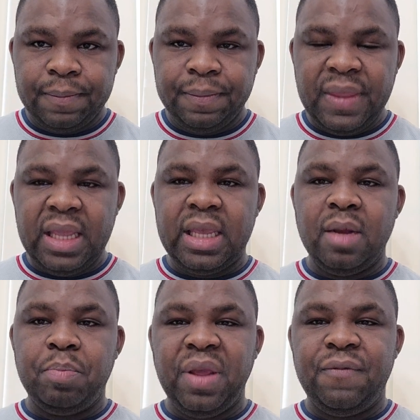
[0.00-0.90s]
They
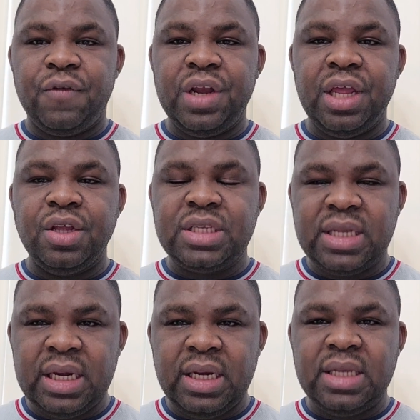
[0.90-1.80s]
can pay for the
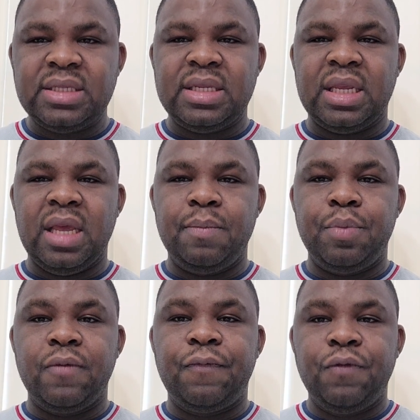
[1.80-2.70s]
utilities. They can
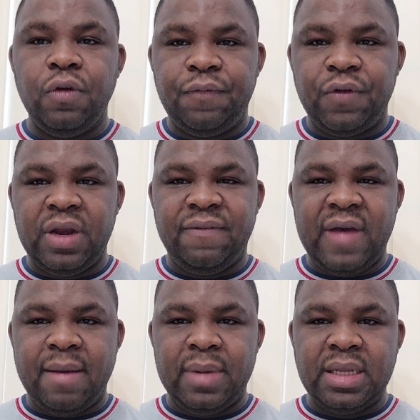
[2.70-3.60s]
put food for the
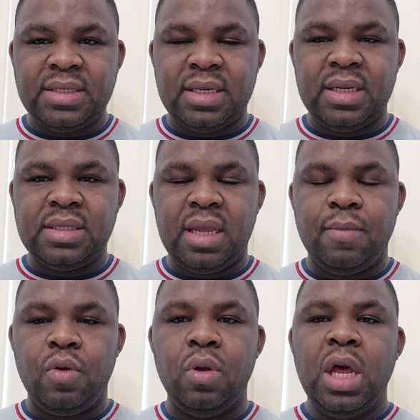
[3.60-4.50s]
families on the
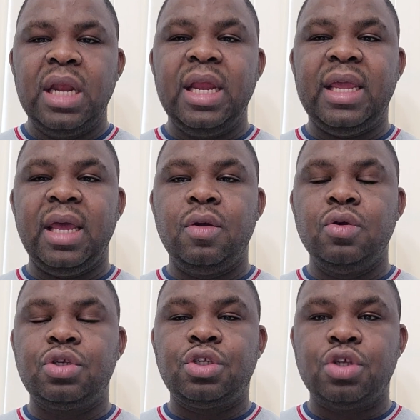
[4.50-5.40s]
table. They can
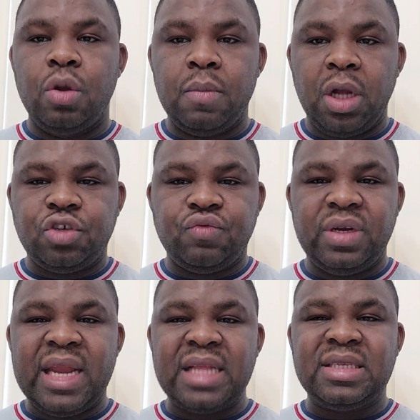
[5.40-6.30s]
do so much
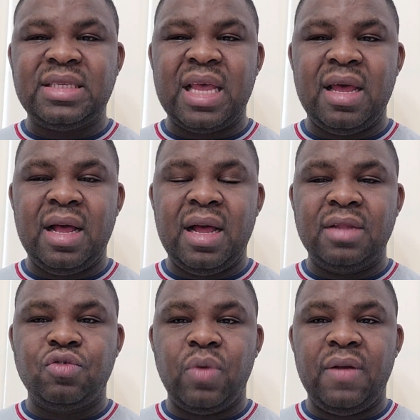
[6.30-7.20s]
with that
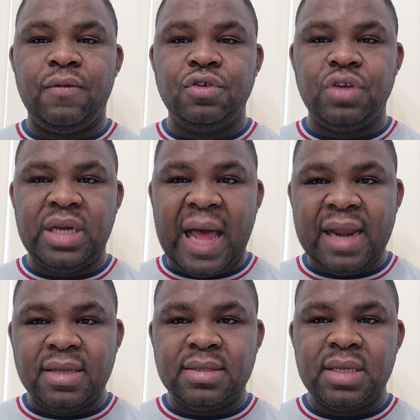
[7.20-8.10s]

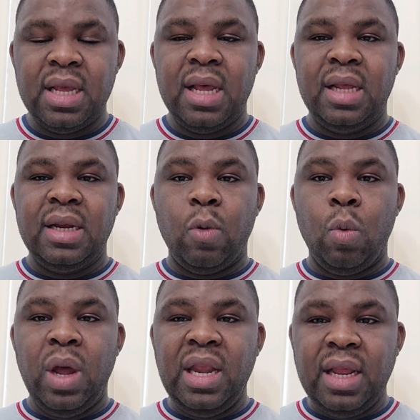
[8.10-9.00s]
$1,200.
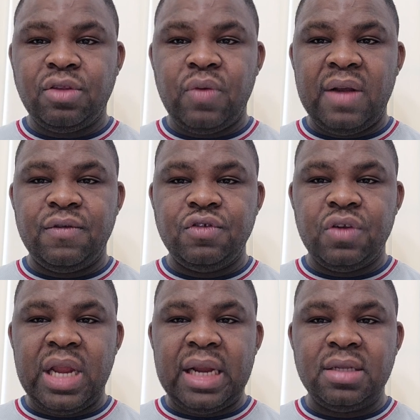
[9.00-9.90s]
When the
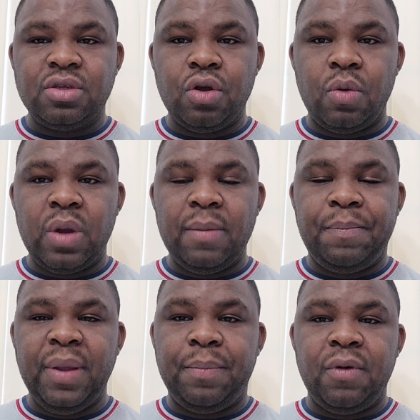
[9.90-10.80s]
$1,200 go away,
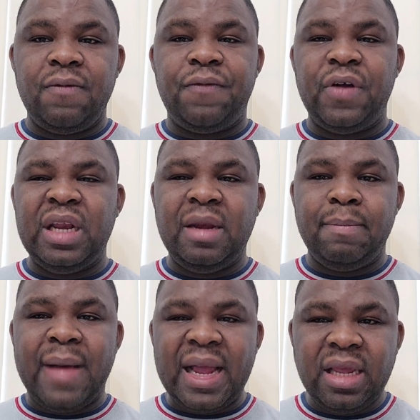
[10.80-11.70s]
people
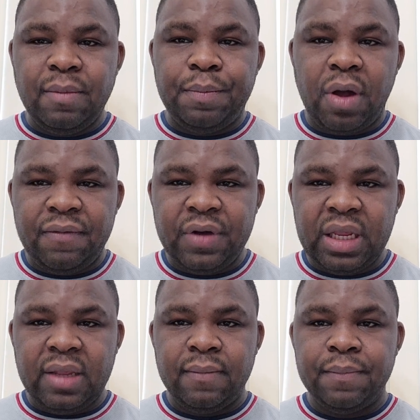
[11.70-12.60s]
falling back in
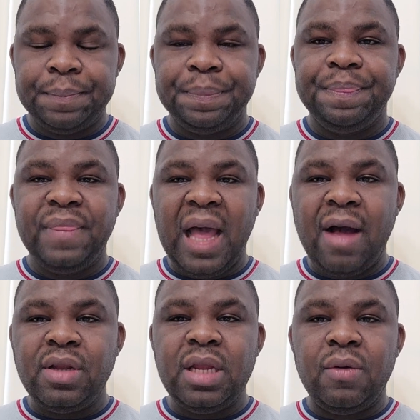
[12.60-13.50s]
poverty.
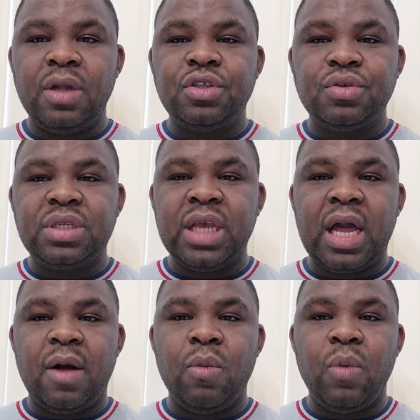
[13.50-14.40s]
Now they want to
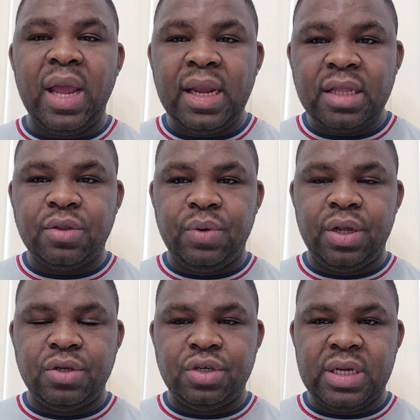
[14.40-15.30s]
take away the
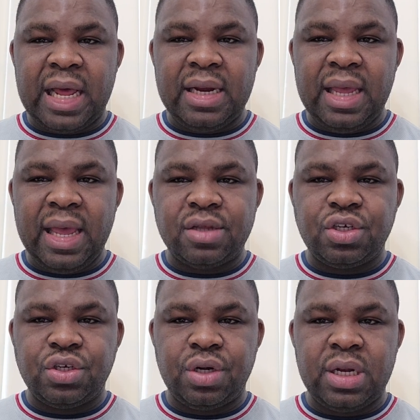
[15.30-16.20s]
$300
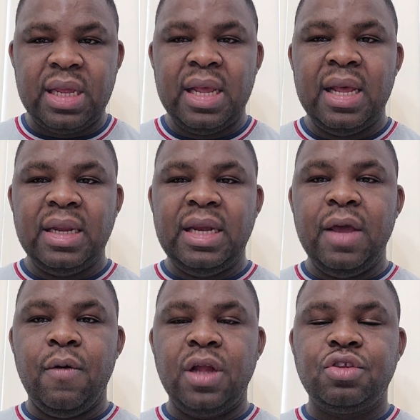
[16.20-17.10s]
extra. They
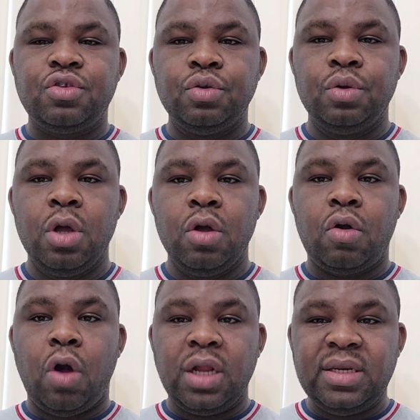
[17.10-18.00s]
want to
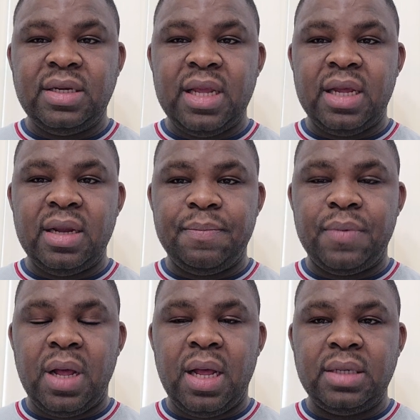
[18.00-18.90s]
cut
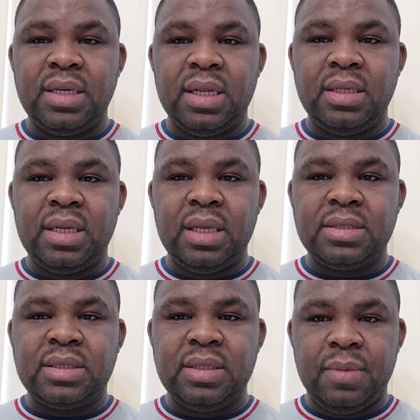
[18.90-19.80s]
the
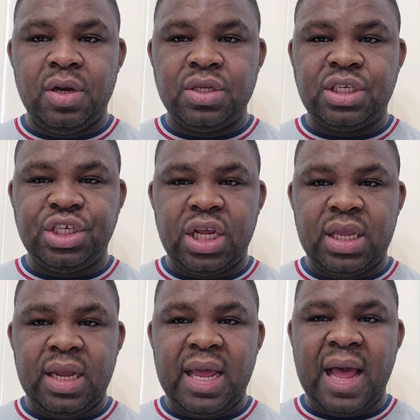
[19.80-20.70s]
stimulus
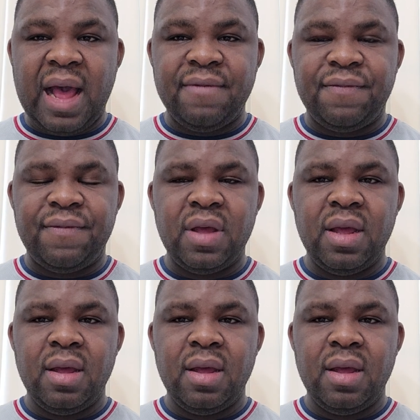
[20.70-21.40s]
check in half.